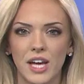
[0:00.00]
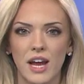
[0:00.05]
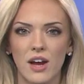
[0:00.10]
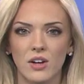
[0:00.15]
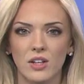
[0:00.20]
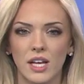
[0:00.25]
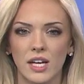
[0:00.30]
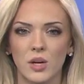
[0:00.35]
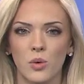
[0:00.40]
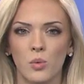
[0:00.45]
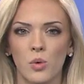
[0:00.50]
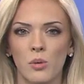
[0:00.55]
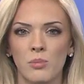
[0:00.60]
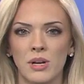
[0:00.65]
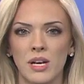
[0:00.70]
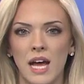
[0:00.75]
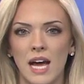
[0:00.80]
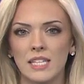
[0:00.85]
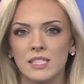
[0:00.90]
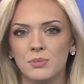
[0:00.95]
Carolina
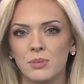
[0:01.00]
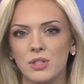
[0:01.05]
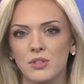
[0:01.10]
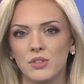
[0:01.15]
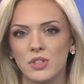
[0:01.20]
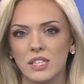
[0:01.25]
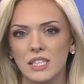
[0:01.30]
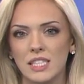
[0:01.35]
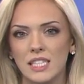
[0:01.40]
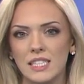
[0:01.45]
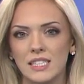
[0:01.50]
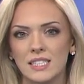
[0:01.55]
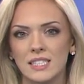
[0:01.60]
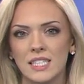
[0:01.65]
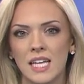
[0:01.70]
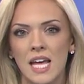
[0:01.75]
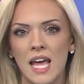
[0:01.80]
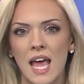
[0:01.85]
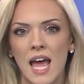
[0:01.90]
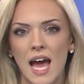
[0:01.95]
woman has been released
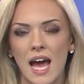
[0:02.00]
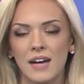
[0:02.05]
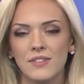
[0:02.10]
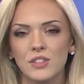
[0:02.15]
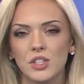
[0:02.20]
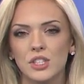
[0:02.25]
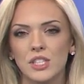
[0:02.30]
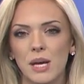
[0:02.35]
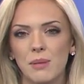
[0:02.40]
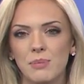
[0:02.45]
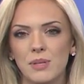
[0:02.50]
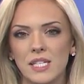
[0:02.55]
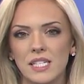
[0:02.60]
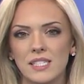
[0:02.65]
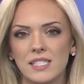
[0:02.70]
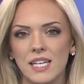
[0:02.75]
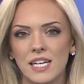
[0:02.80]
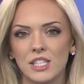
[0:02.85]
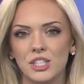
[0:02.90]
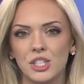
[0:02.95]
after deputies
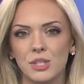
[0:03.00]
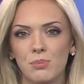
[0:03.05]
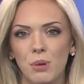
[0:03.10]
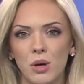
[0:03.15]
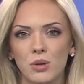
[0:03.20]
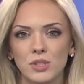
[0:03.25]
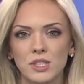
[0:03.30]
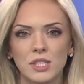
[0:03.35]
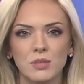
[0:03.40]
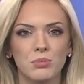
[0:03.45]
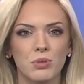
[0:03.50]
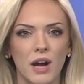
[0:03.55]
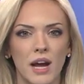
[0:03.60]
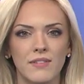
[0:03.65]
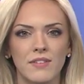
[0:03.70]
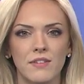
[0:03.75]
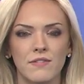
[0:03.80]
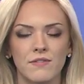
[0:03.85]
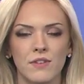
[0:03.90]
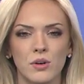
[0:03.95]
say she posted
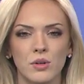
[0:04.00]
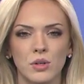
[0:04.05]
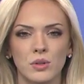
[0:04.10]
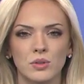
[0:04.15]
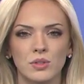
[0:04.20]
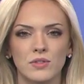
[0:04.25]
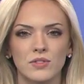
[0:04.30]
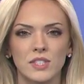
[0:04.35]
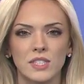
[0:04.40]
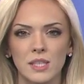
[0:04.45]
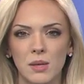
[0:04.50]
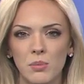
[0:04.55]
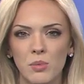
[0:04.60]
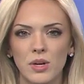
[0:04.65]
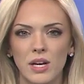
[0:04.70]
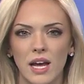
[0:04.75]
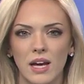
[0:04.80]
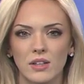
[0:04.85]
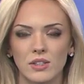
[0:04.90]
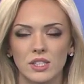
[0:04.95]
private photos of
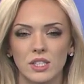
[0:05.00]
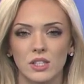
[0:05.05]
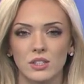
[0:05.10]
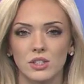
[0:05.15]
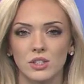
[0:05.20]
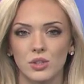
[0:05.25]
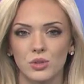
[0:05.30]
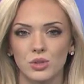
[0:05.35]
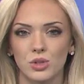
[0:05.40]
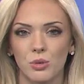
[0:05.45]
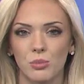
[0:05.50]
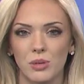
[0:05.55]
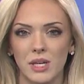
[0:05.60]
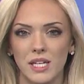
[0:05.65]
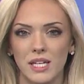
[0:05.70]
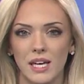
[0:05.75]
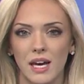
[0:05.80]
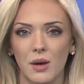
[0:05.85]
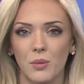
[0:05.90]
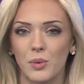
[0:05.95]
someone else on social
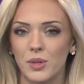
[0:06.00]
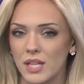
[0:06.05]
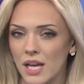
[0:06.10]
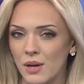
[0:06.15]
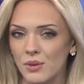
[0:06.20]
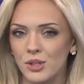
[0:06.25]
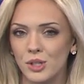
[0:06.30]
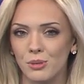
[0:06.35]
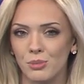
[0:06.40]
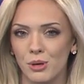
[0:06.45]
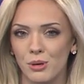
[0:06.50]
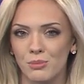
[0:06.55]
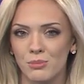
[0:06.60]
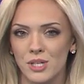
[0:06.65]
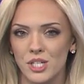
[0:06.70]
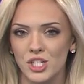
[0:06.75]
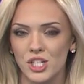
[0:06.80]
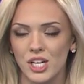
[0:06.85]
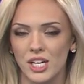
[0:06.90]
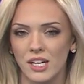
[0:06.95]
media without their
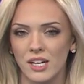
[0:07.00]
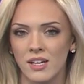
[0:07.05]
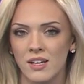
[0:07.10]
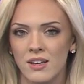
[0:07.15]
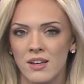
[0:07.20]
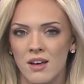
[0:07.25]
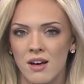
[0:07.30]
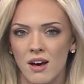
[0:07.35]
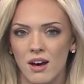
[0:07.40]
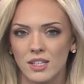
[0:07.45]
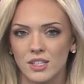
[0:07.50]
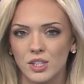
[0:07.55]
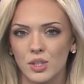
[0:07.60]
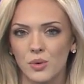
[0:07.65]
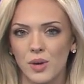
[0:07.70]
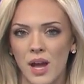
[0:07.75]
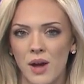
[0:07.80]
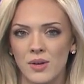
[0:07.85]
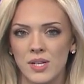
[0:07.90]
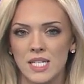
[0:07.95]
permission. Onslow
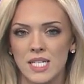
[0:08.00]
County